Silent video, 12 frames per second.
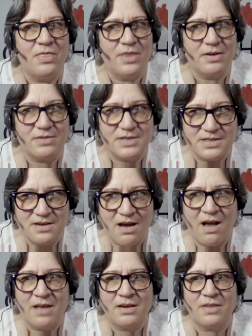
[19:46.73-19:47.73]
There is
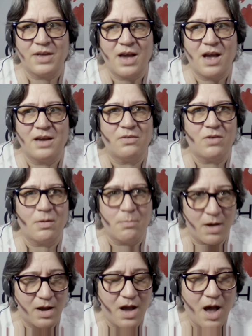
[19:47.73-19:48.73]
not the kind of
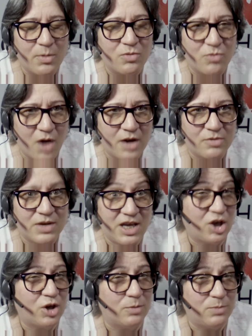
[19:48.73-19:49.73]
camaraderie
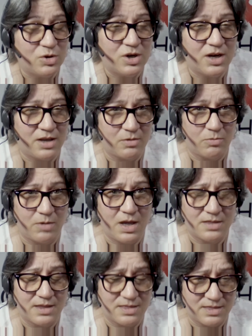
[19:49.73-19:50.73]
and community that
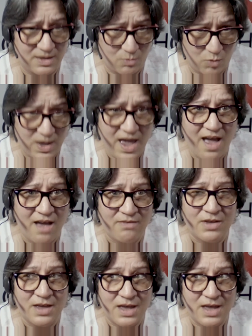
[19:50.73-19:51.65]
we have